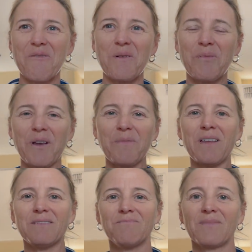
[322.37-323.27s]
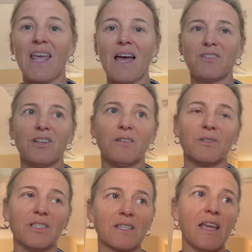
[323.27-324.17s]
We put him in cat jail,
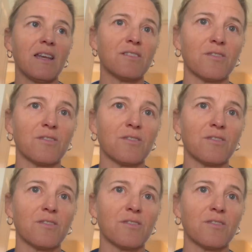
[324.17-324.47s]
which is Katie's